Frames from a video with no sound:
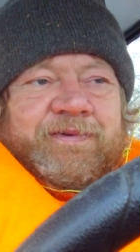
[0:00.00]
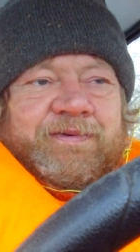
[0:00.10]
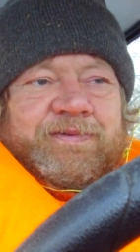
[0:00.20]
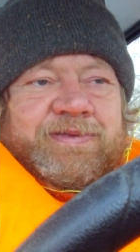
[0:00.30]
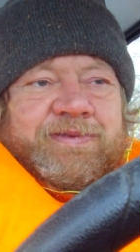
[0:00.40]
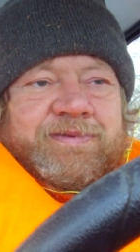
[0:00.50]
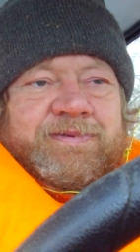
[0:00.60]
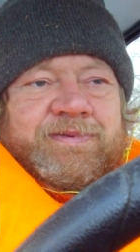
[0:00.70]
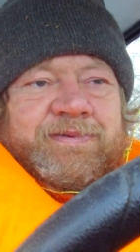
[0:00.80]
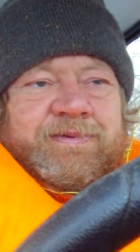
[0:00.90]
forth.
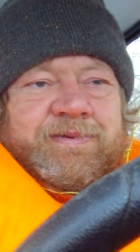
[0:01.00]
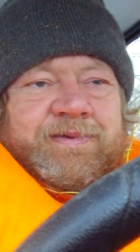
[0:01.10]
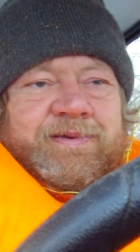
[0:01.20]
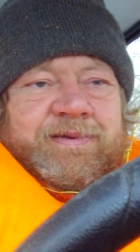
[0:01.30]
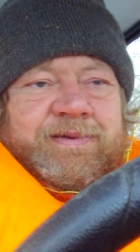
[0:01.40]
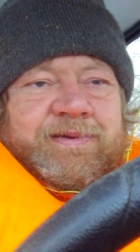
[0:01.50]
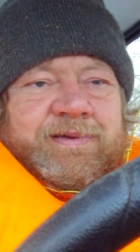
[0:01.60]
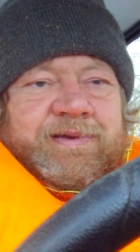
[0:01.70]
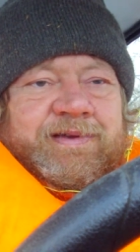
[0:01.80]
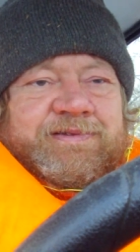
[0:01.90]

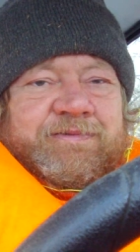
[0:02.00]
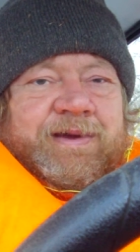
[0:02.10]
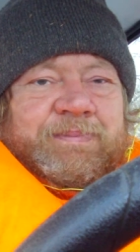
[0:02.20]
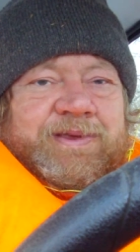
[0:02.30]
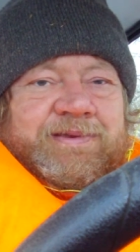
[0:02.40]
It's script.